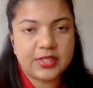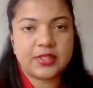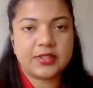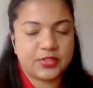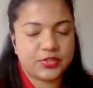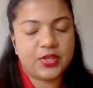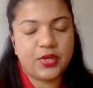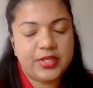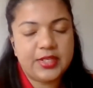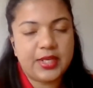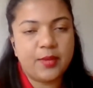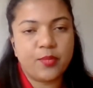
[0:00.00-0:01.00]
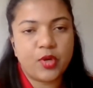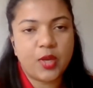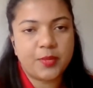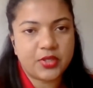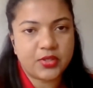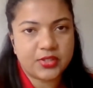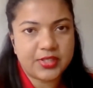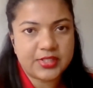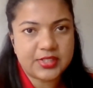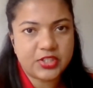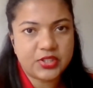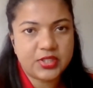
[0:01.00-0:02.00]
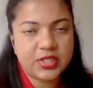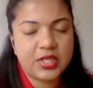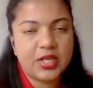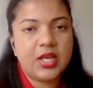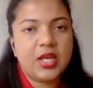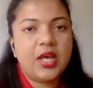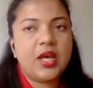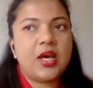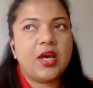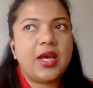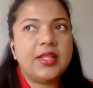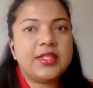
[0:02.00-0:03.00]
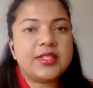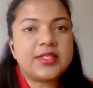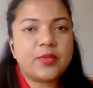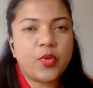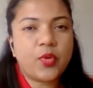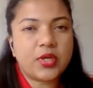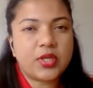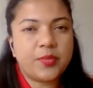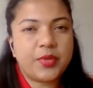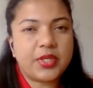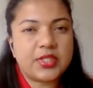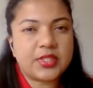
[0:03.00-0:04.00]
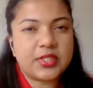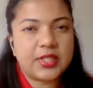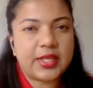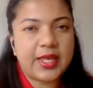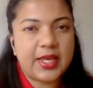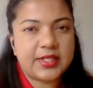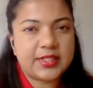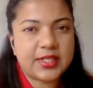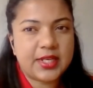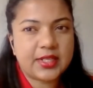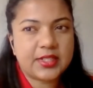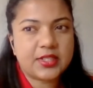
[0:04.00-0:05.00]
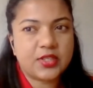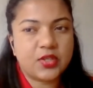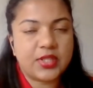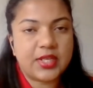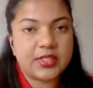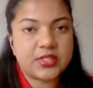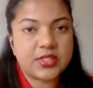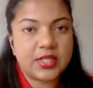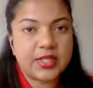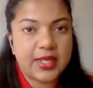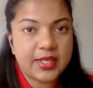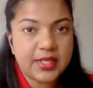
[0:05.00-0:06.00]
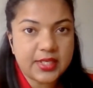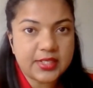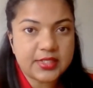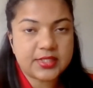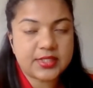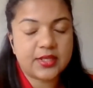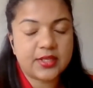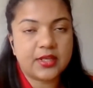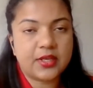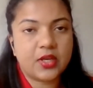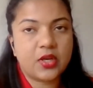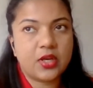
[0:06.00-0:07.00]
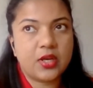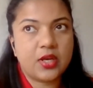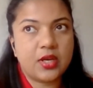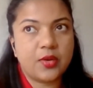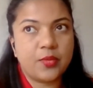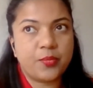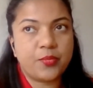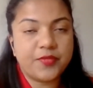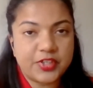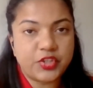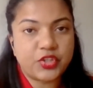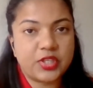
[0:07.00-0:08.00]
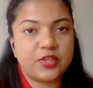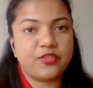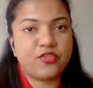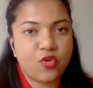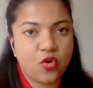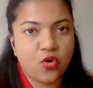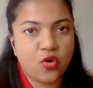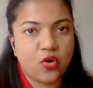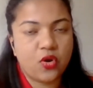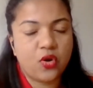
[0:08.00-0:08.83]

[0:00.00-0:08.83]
so your employment authorization. And this is important because in the CARES Act, there is a provision for